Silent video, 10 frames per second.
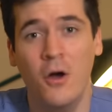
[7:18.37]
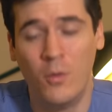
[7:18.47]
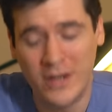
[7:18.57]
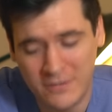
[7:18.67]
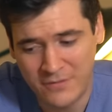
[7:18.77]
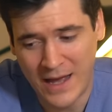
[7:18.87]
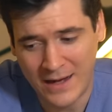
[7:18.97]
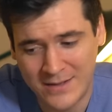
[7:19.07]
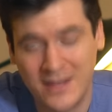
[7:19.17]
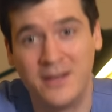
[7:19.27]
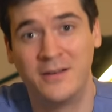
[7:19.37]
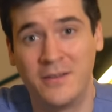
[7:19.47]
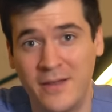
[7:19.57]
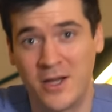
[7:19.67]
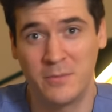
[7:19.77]
when in fact,
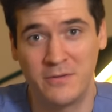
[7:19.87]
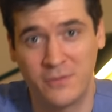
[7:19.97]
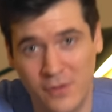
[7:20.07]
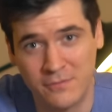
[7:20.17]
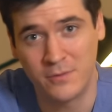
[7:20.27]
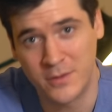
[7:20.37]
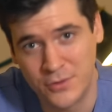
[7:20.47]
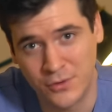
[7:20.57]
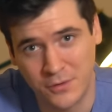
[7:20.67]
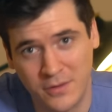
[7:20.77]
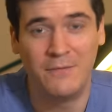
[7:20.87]
nothing could be further from the truth.